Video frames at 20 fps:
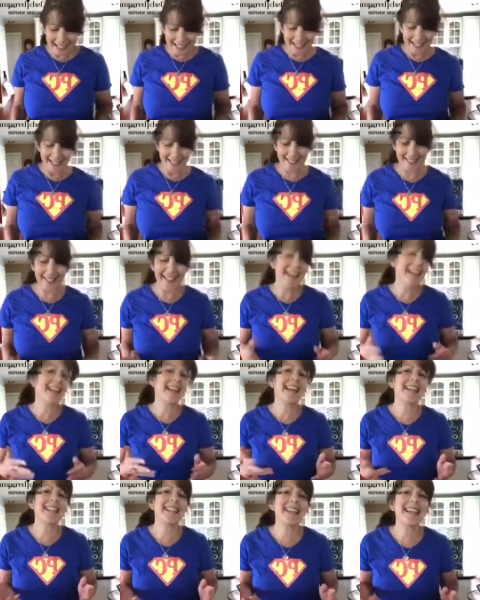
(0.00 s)
So
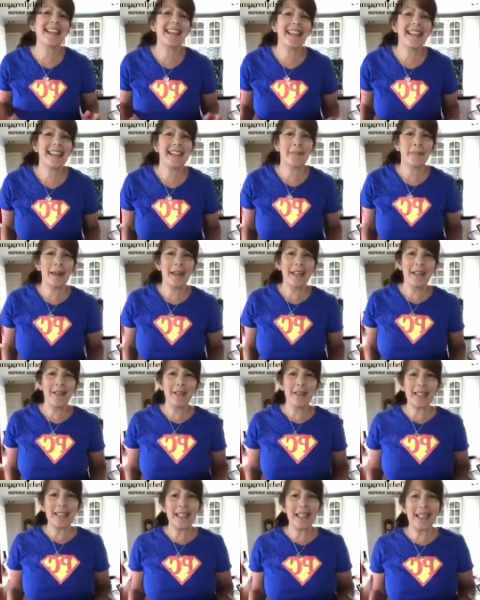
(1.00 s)
that's it. That's my new
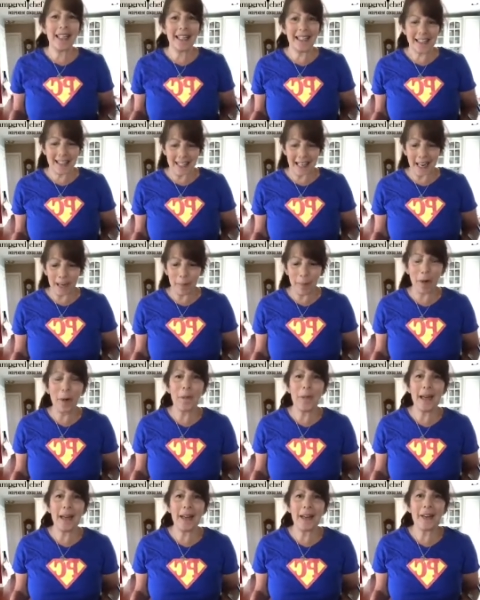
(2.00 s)
snack bar
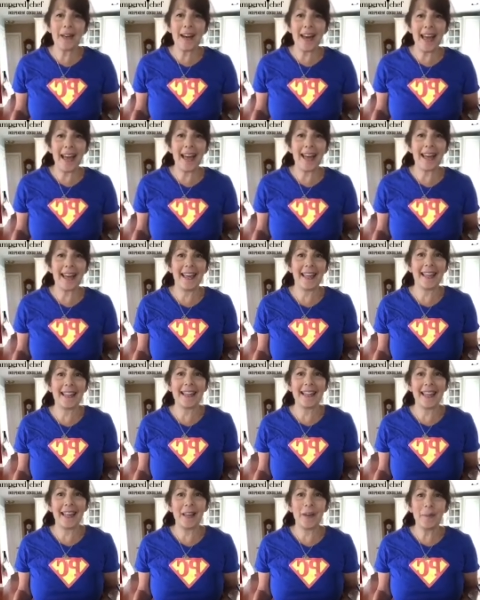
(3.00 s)
maker,
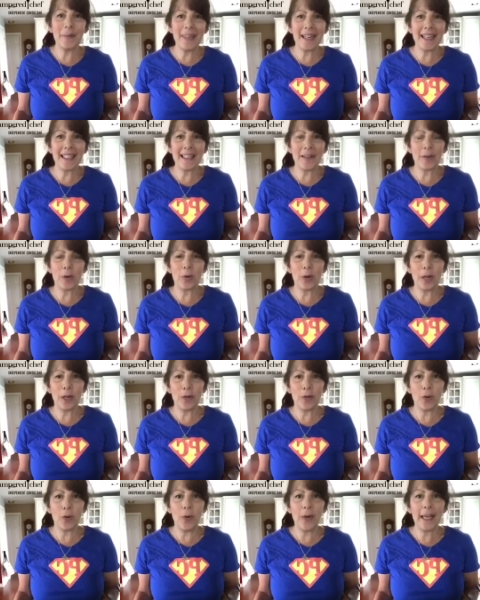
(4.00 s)
and I hope you guys have a
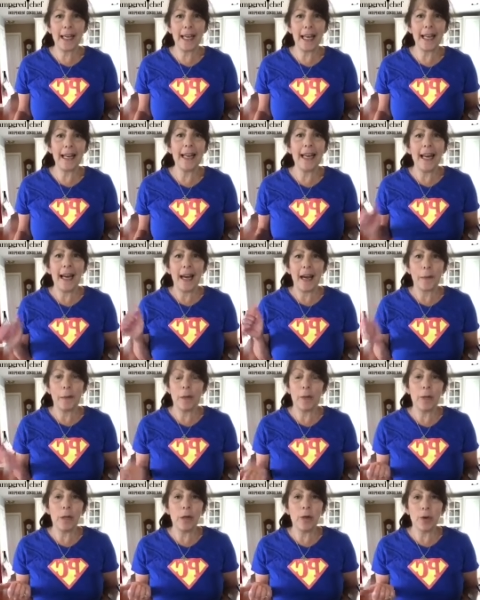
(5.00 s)
wonderful weekend. I'm going
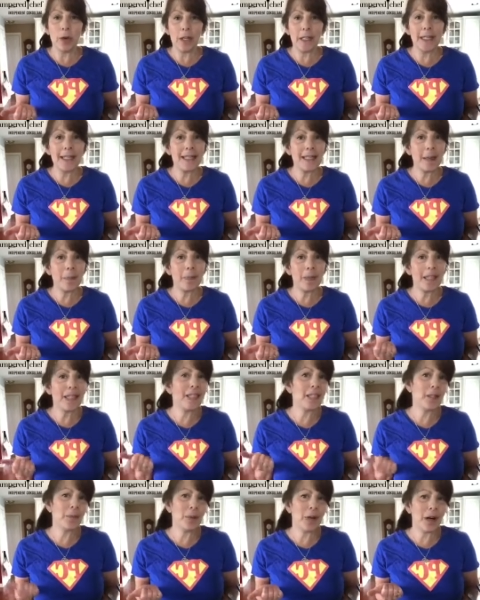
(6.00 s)
to be grilling something
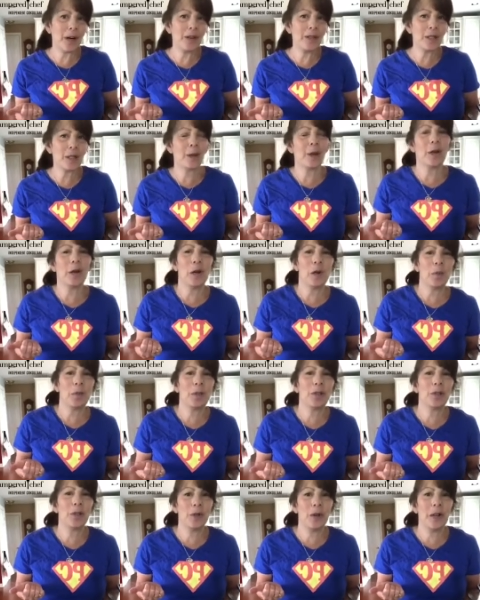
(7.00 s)
tomorrow, so I hope
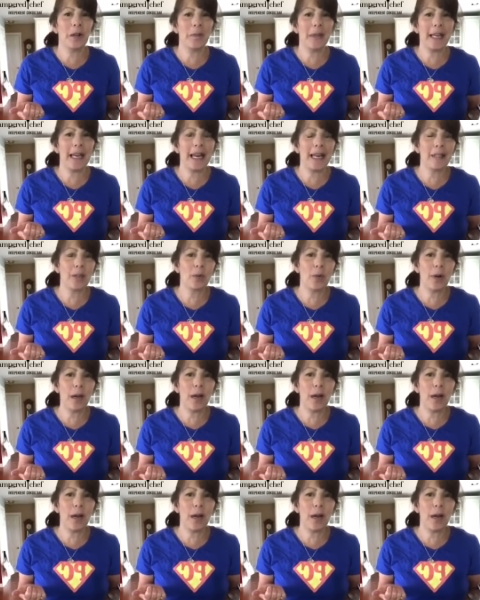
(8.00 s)
you'll join me as